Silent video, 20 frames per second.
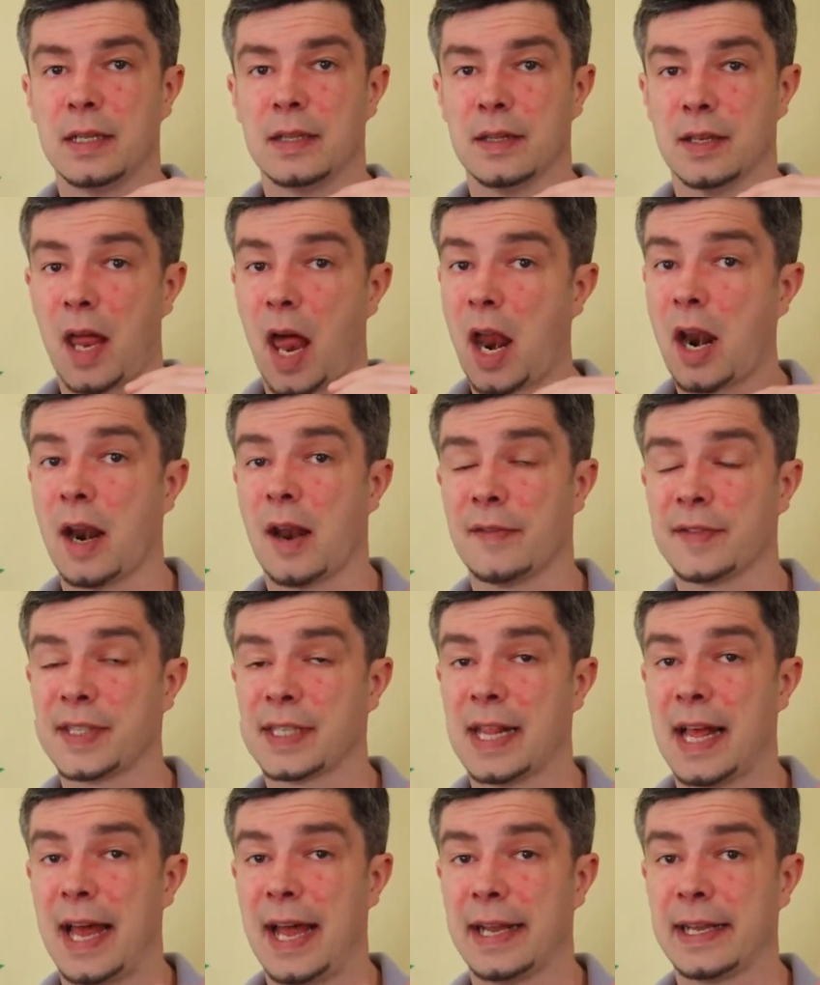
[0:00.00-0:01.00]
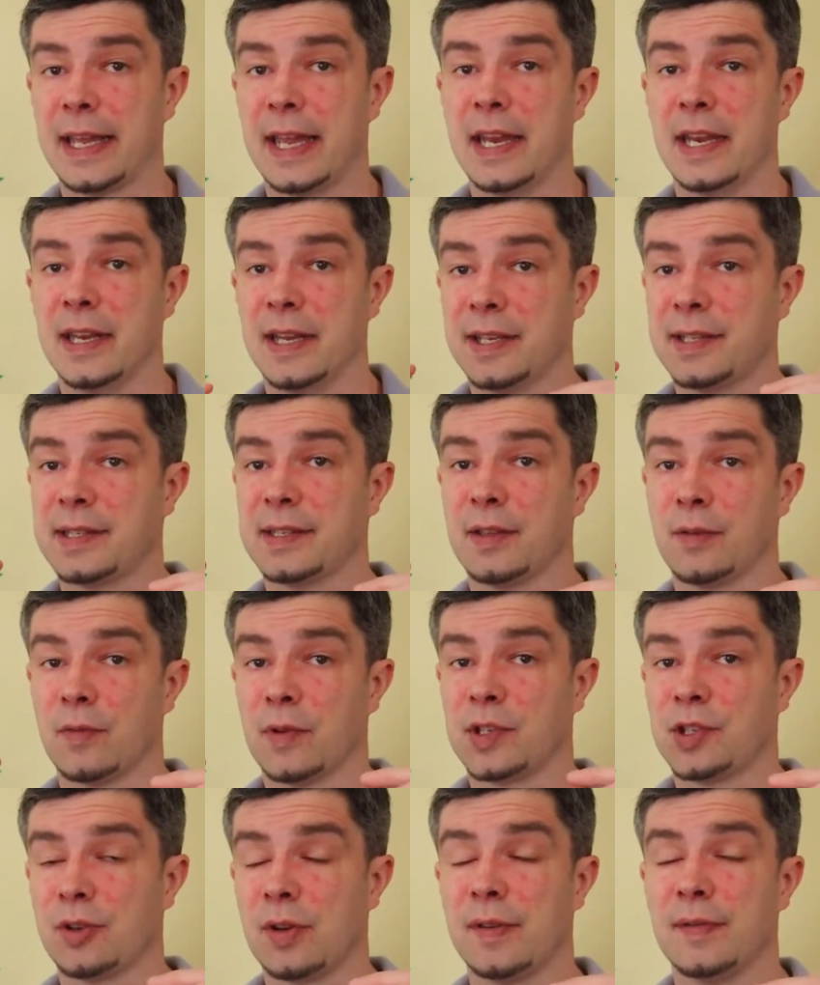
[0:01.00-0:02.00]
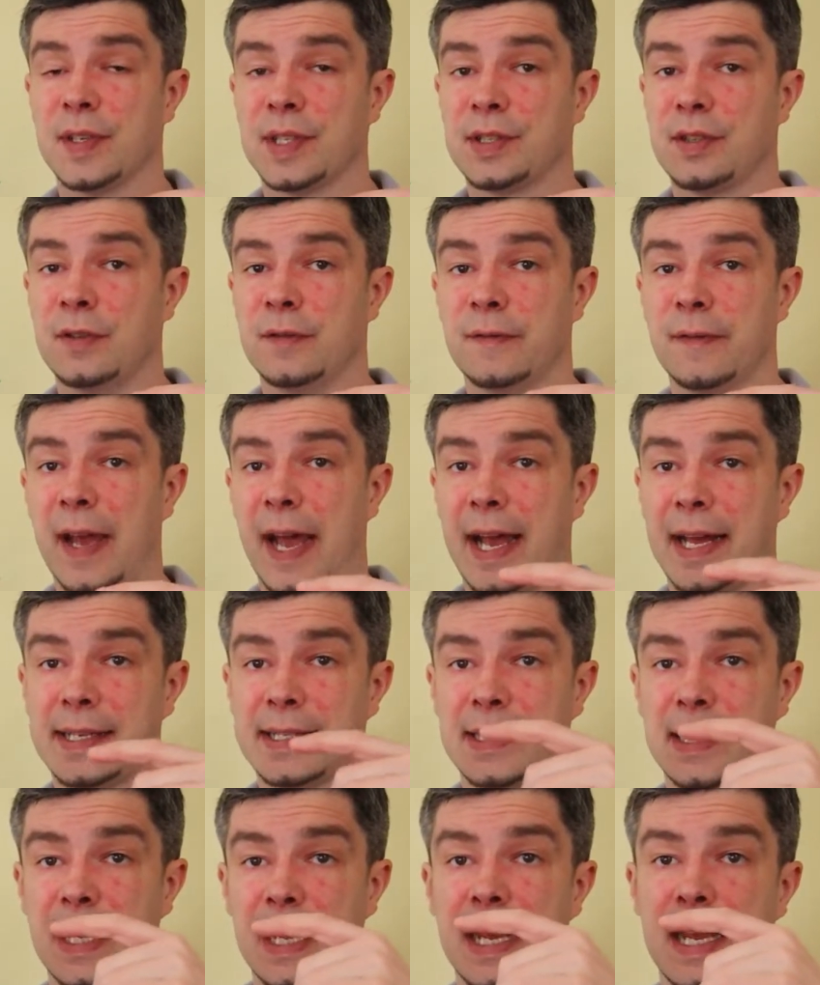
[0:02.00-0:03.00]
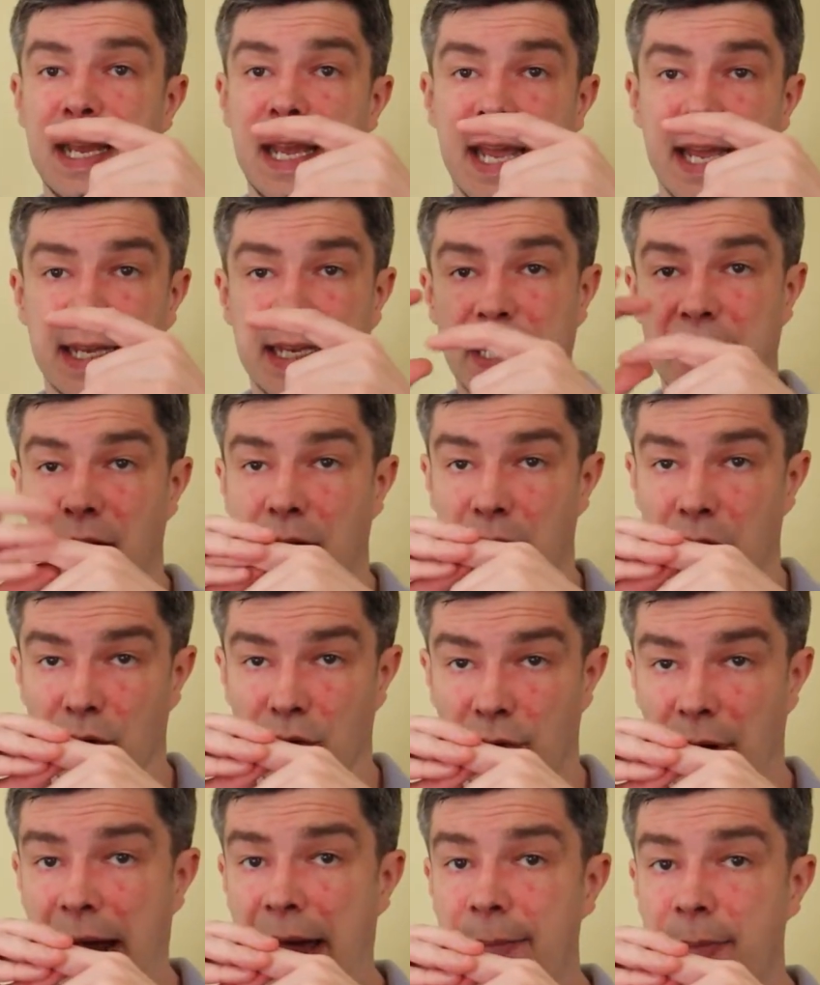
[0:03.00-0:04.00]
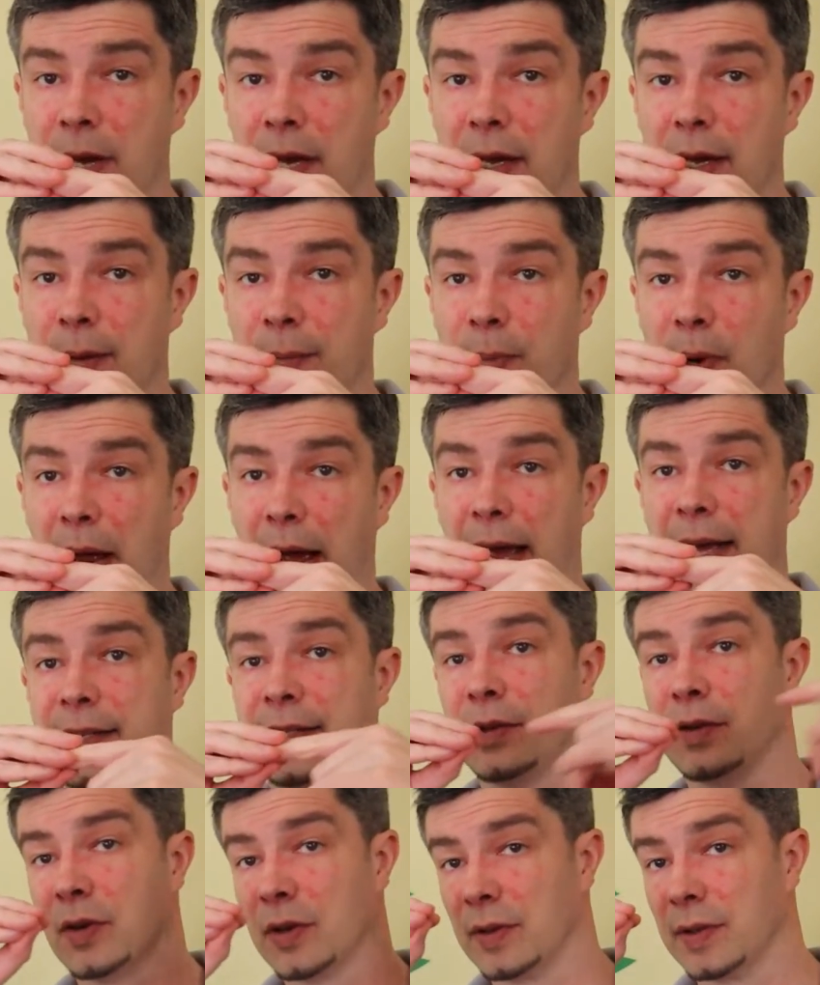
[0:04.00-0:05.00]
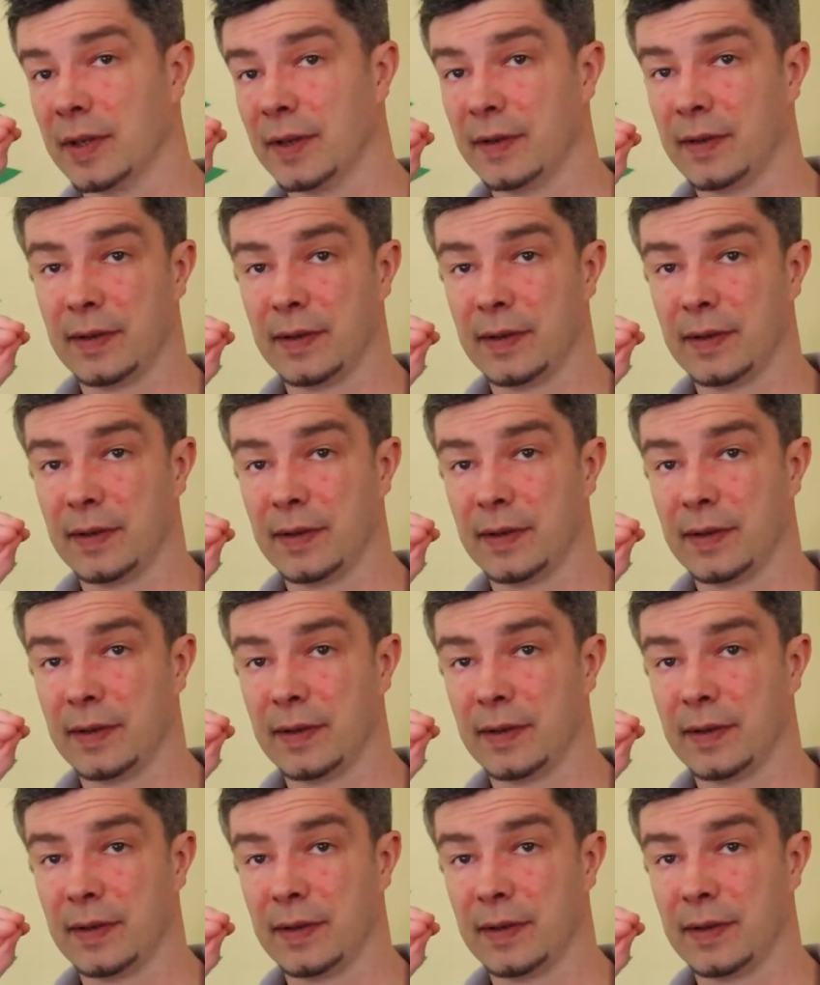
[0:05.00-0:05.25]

not enough slack, and the retrieve is too fast, it'll grab it, but as you hook,